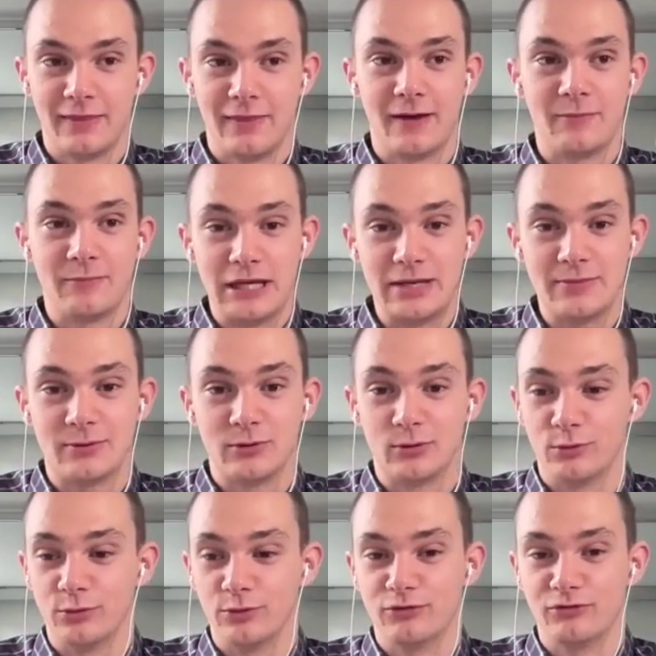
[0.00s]
that
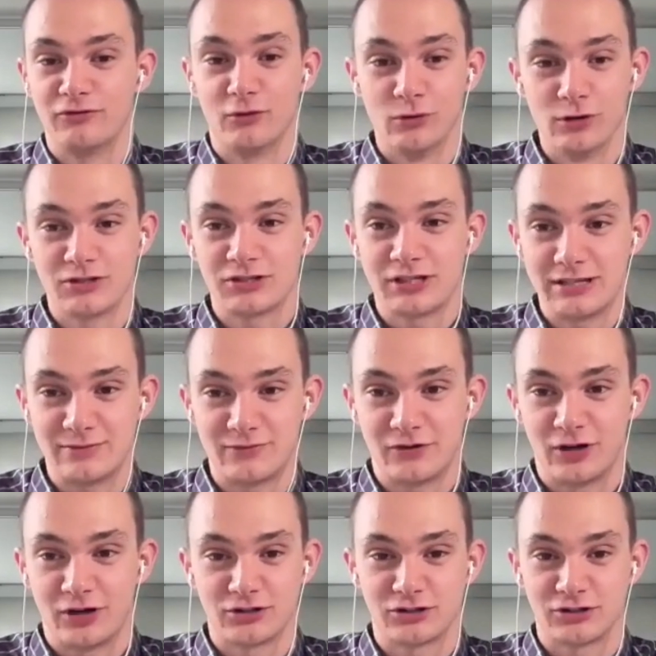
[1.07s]
people fall asleep
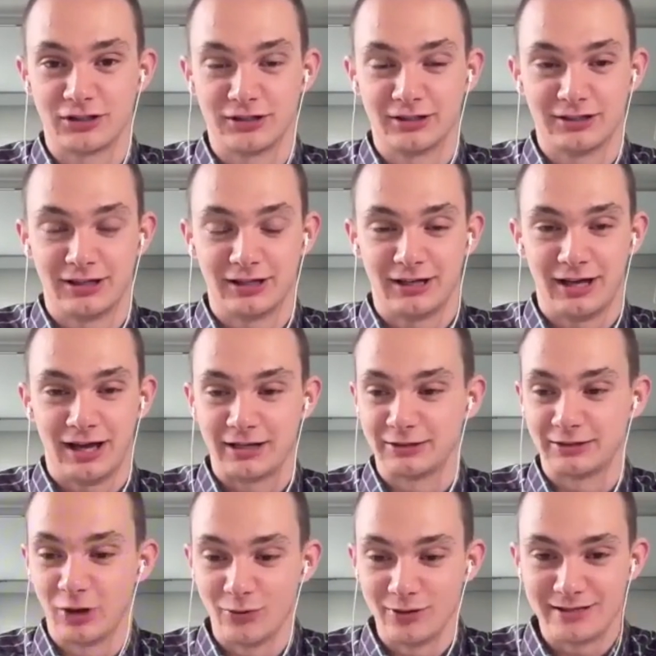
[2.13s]
faster
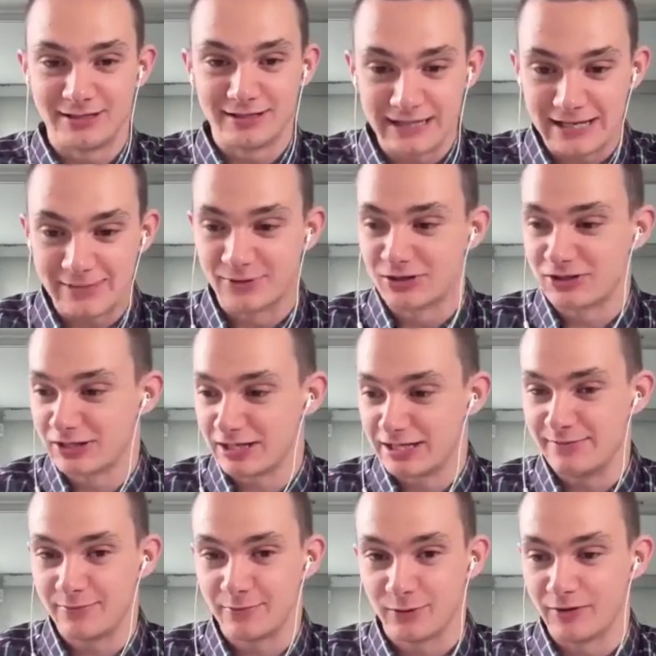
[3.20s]
and go into deeper
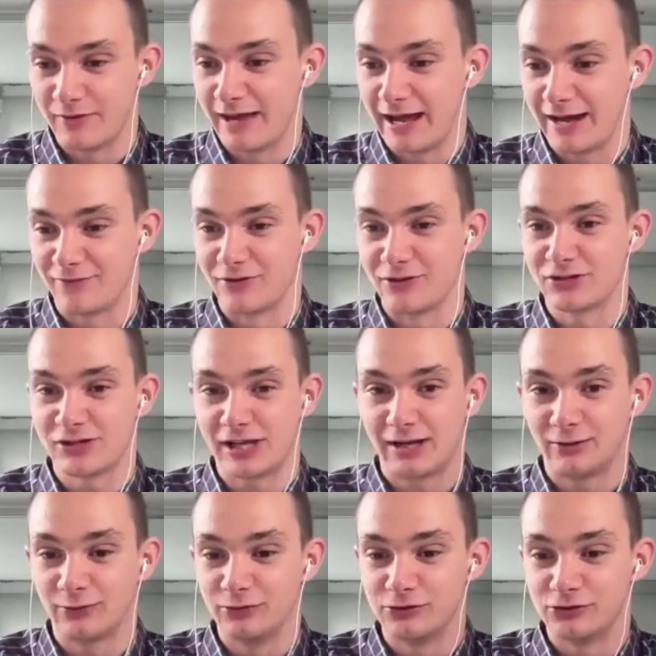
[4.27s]
sleep when they have the
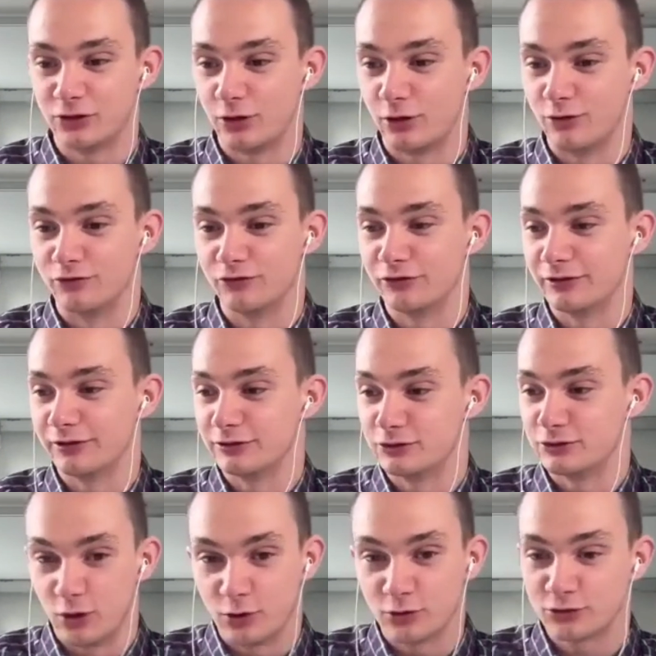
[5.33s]
sounds of
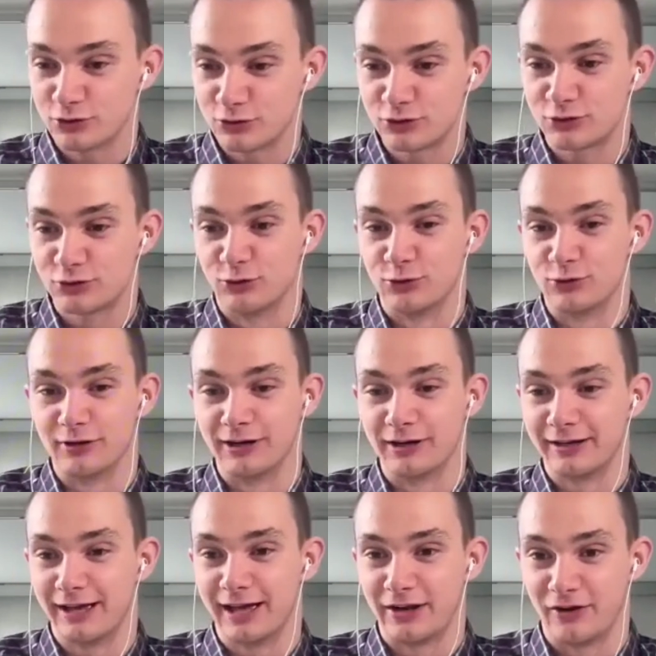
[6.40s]
dogs
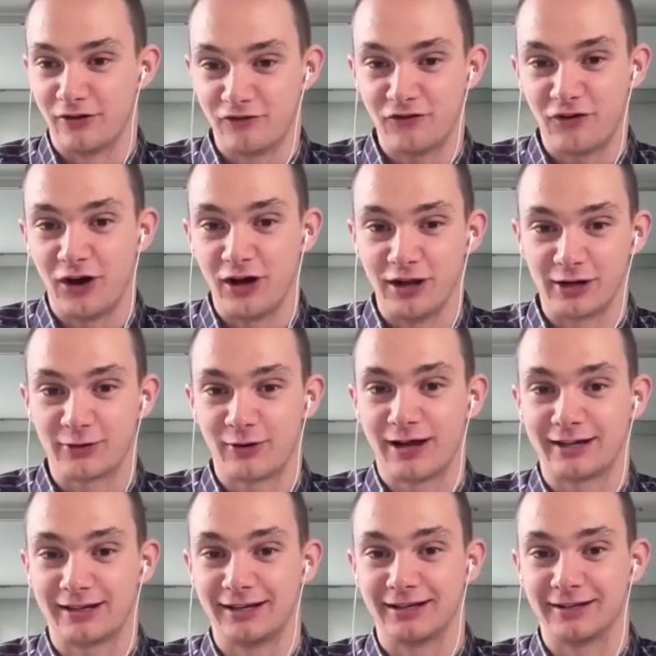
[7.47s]
snoring and a fire
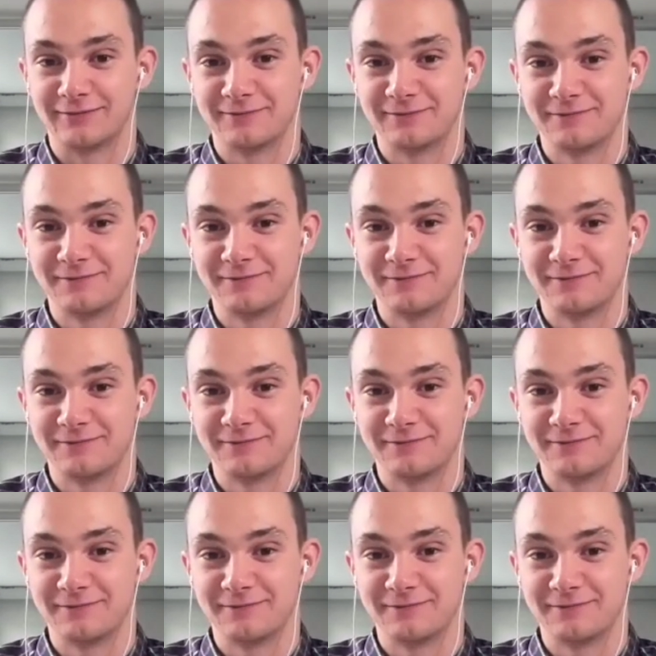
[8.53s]
crackling.